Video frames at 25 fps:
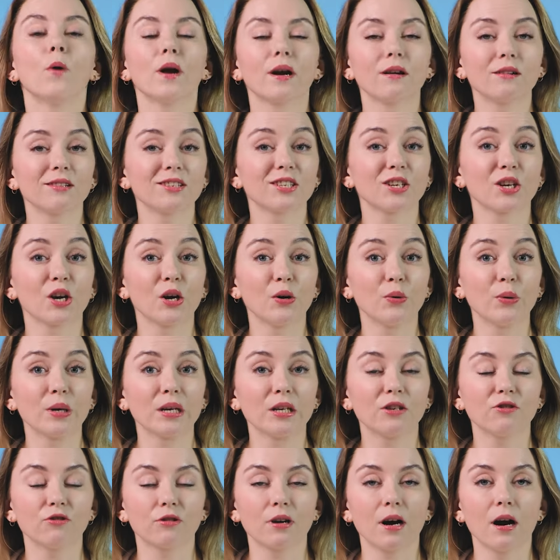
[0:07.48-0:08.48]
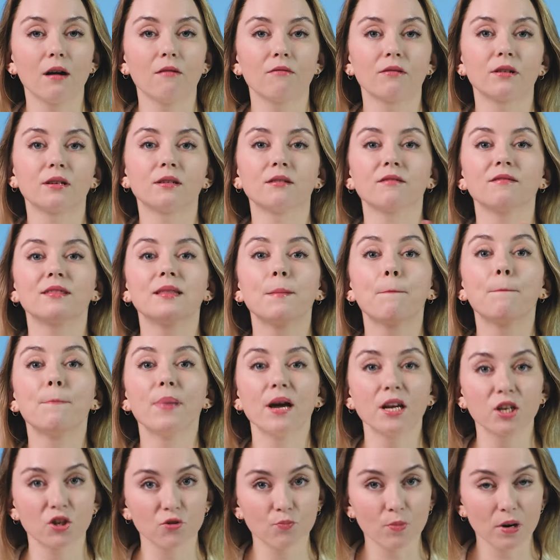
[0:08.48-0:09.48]
We're also going to cover the
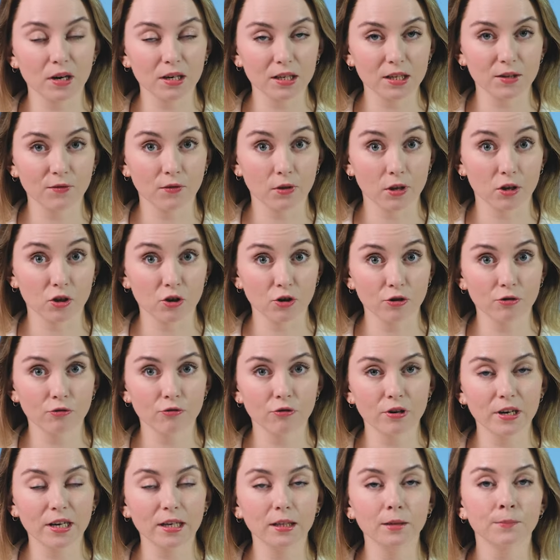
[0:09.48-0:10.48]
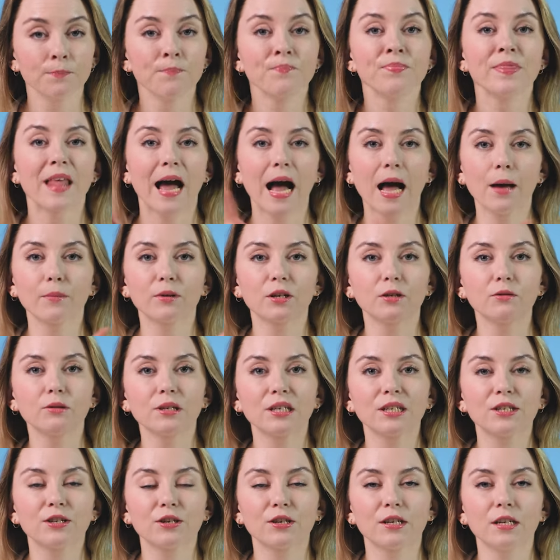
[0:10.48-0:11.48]
benchmarks for the churn rate. I'm
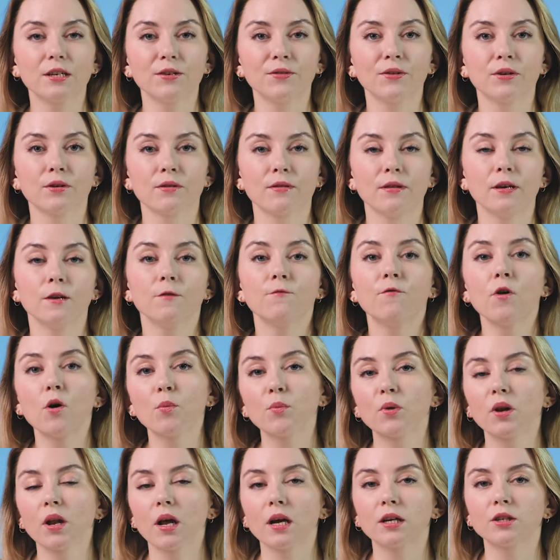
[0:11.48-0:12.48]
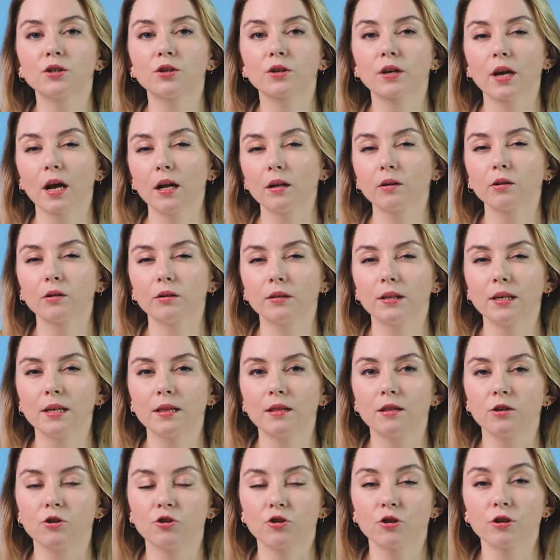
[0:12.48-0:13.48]
going to give you the formula to
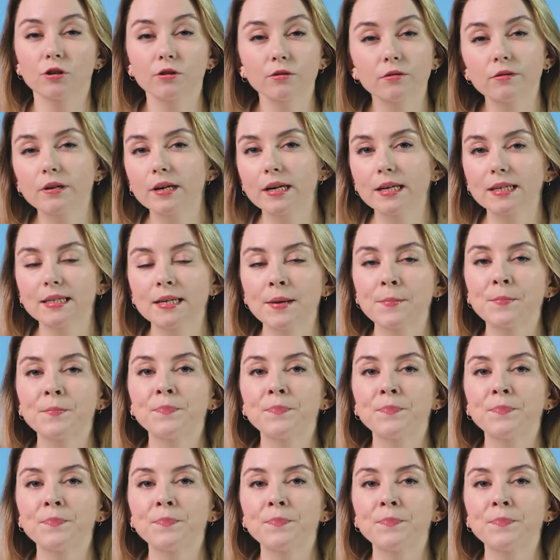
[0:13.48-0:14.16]
calculate the churn rate,